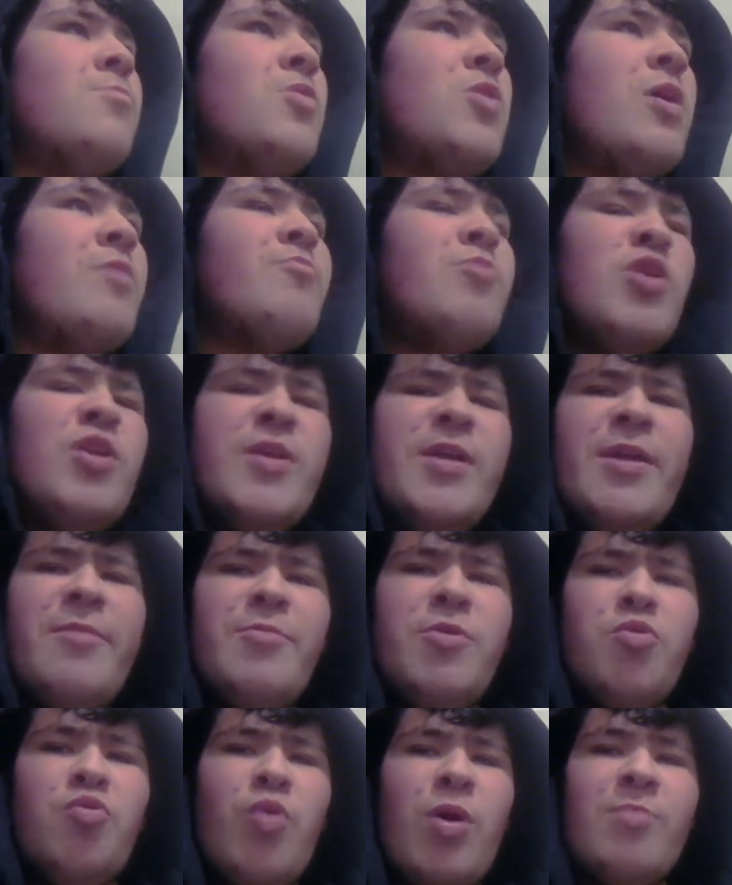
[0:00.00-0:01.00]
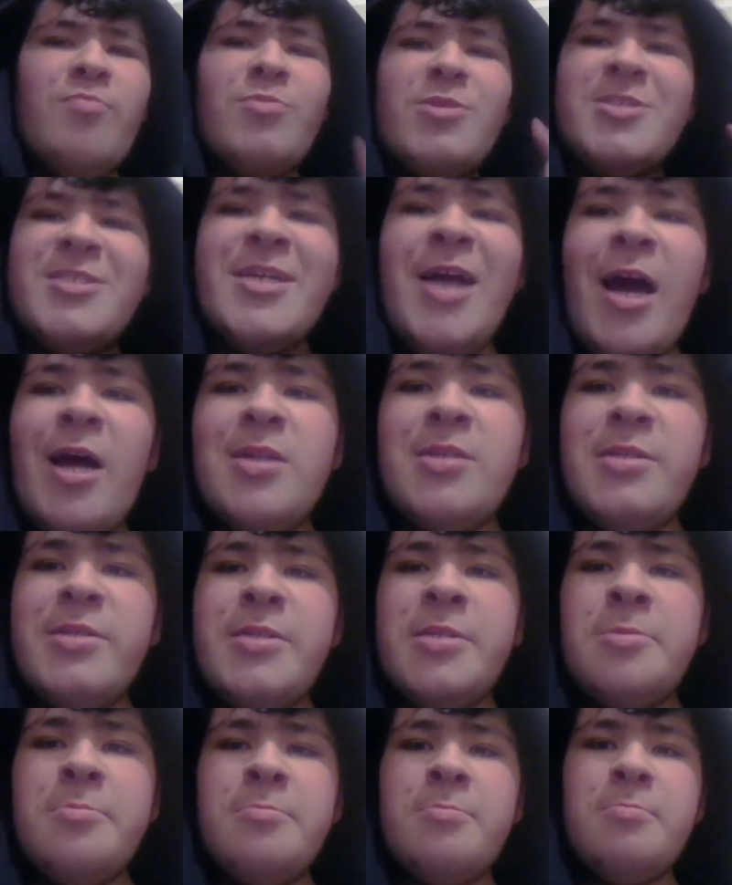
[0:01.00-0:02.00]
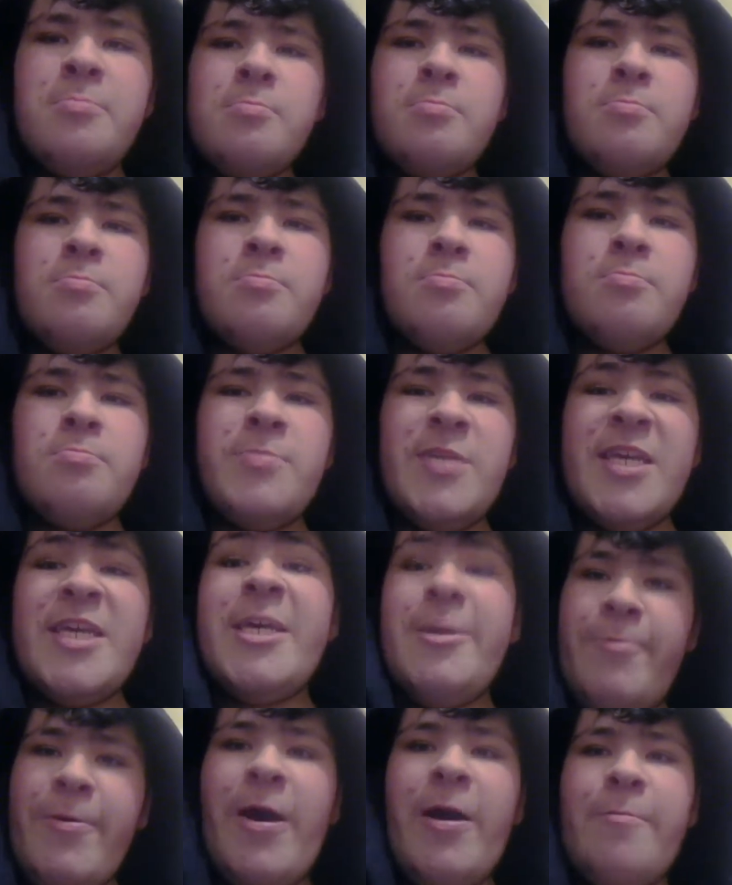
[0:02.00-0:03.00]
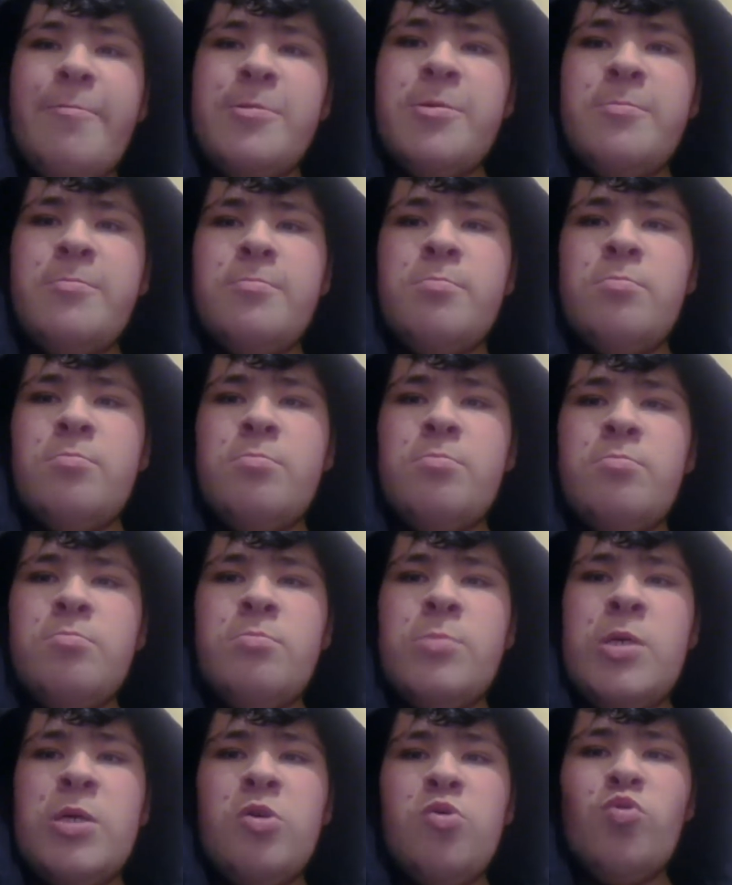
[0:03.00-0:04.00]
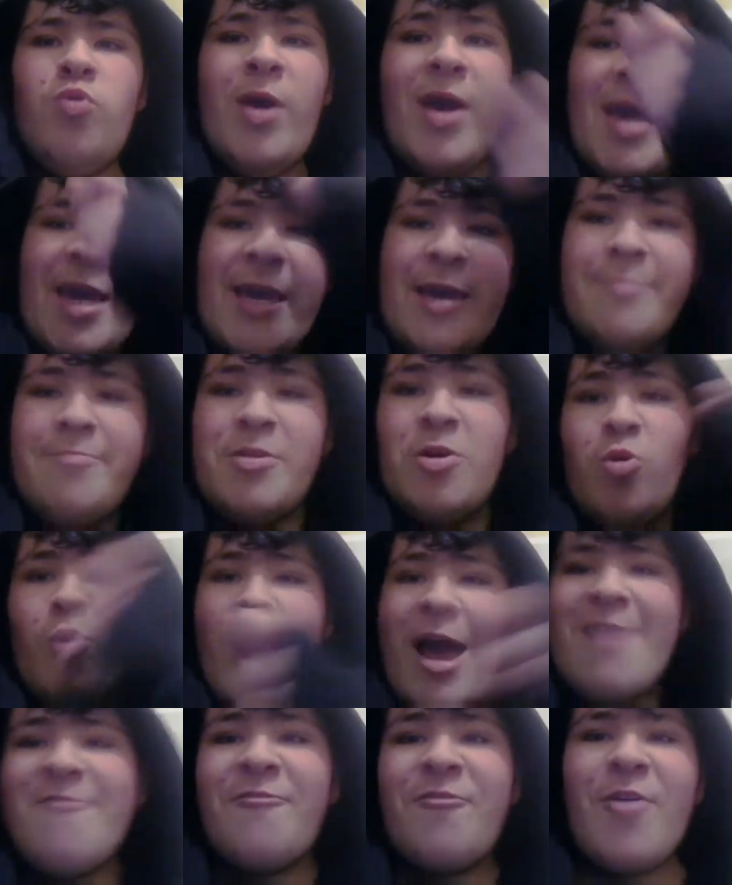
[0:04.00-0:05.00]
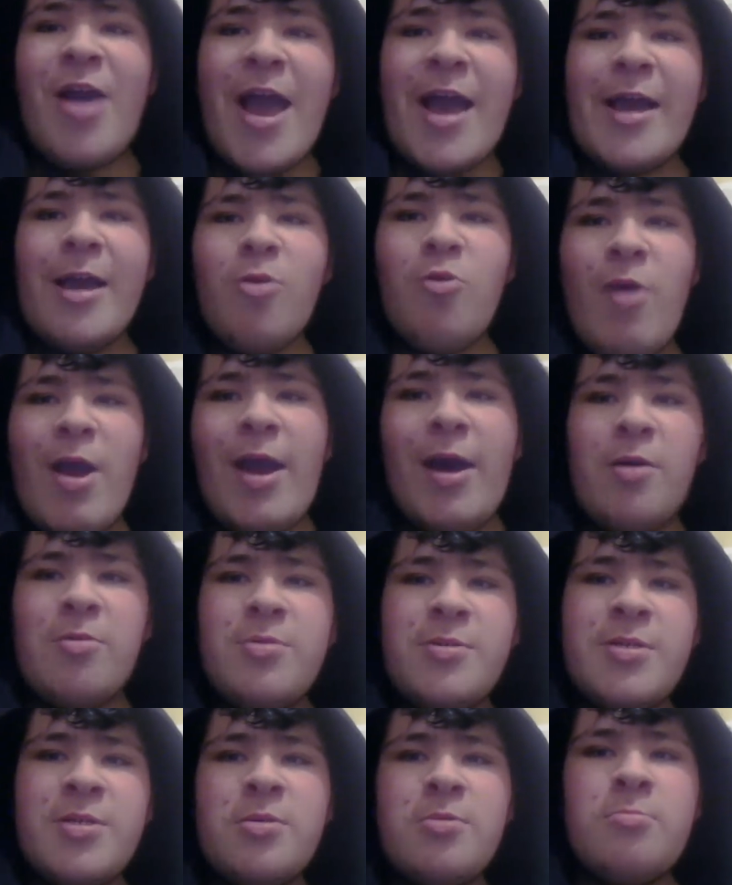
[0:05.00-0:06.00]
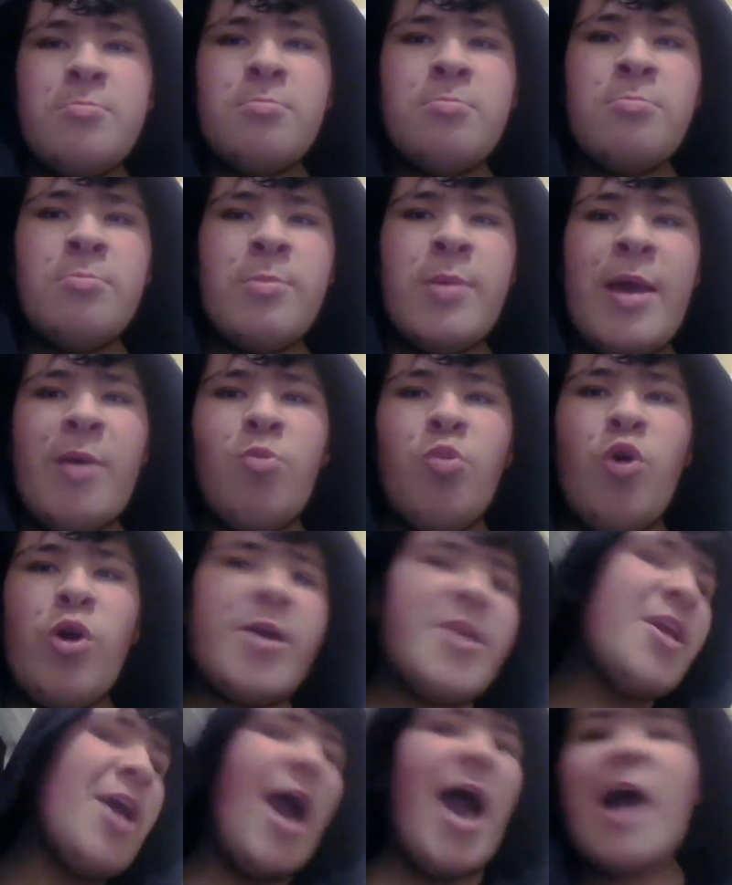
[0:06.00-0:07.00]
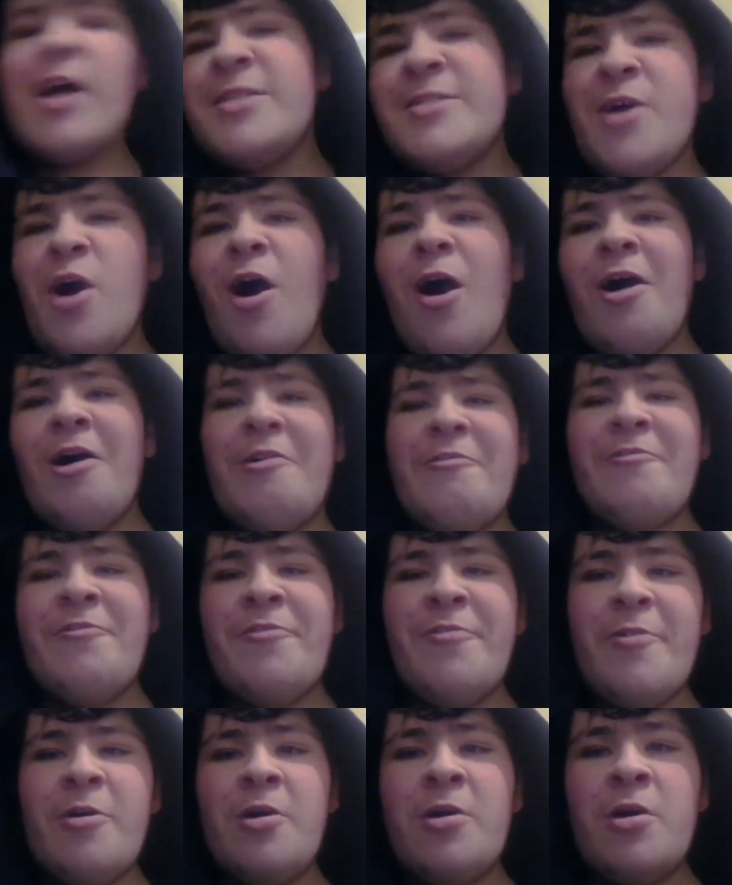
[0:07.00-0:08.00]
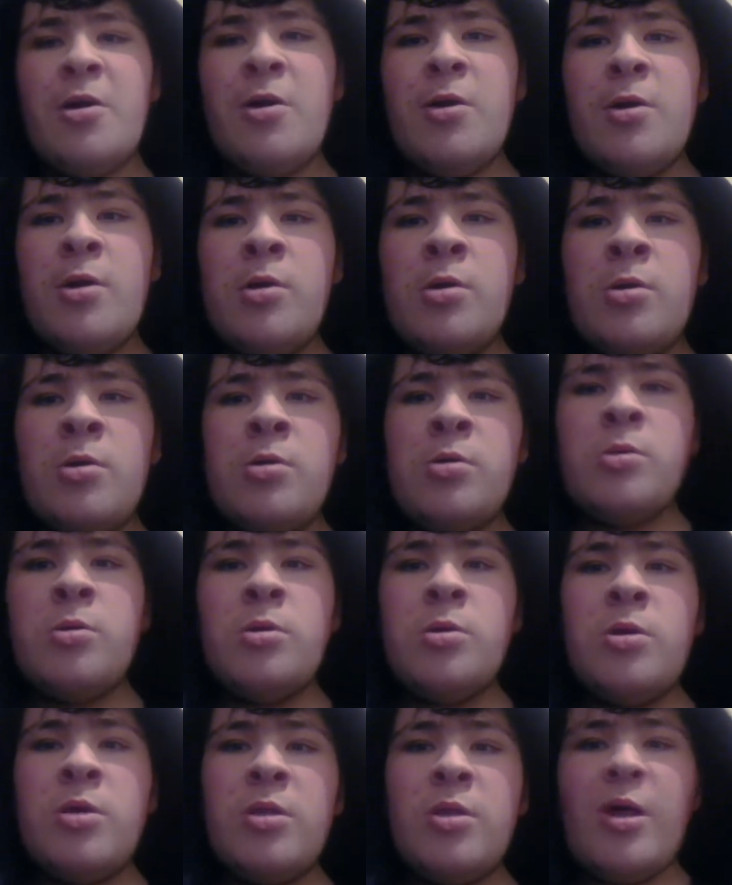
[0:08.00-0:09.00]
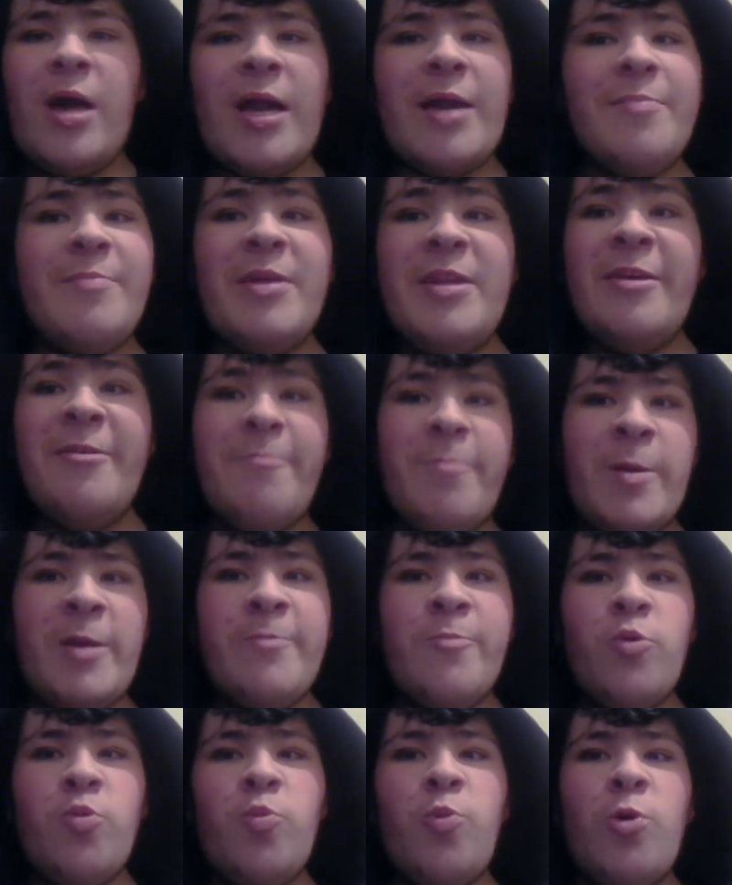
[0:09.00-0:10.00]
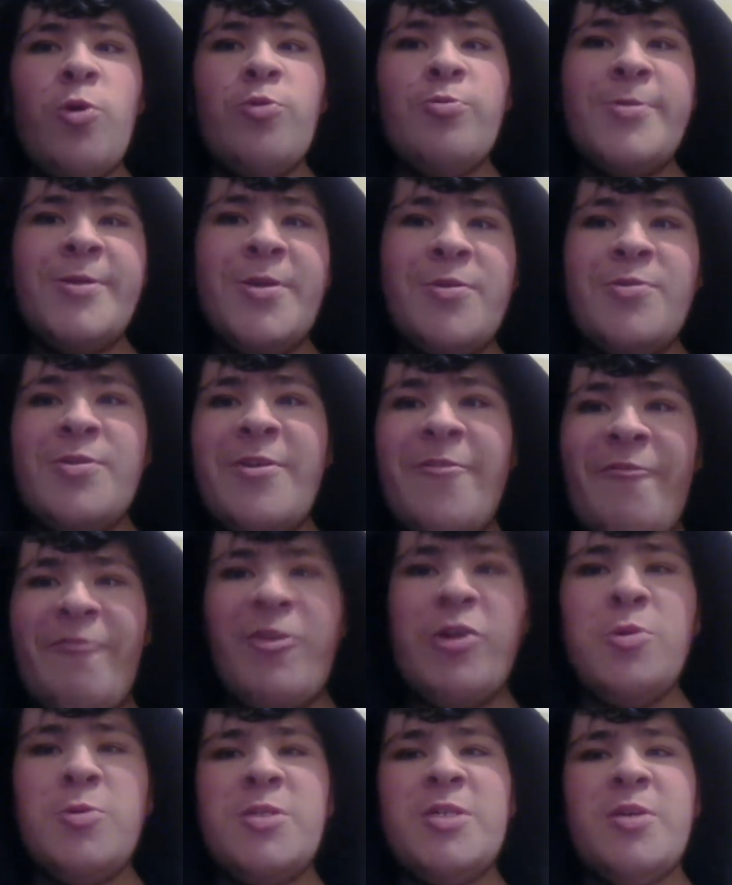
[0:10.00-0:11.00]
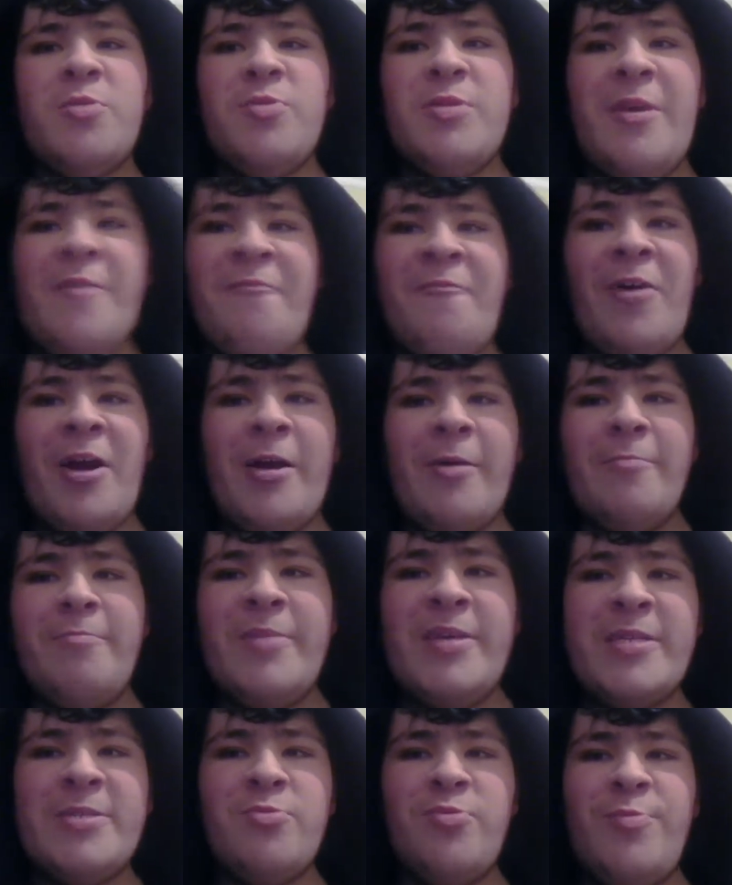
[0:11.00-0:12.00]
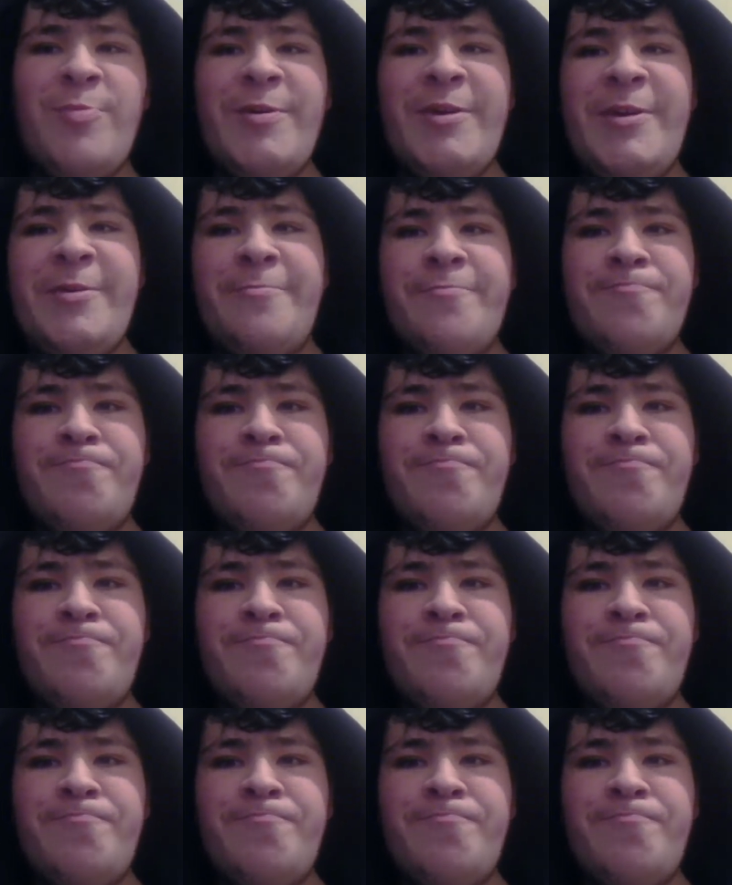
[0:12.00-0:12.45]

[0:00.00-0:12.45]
I'm going to give you one more chance. Give up. Wave the white flag around and walk your ass off like many people will do in the future when they fucking mess with me.